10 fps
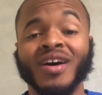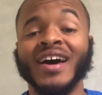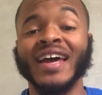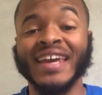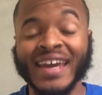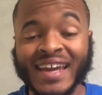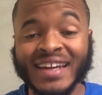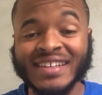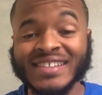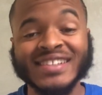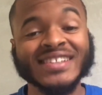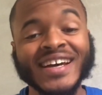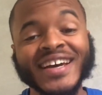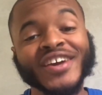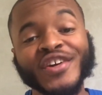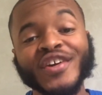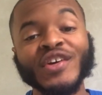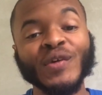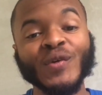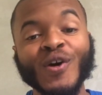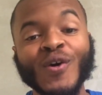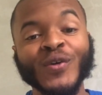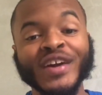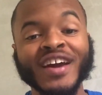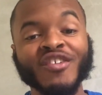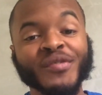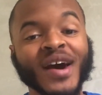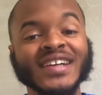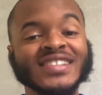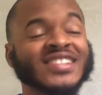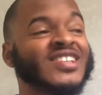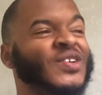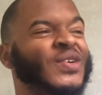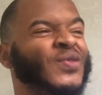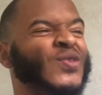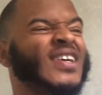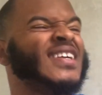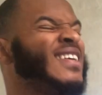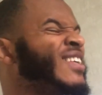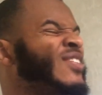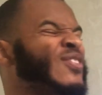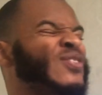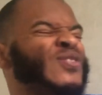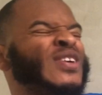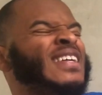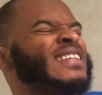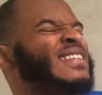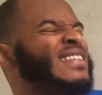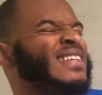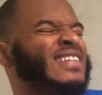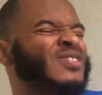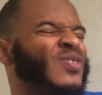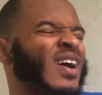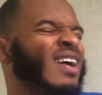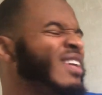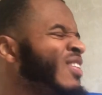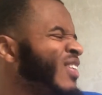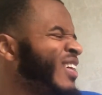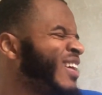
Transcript: Again, this is the second year in a row that everybody's just going, what is this? Why are you...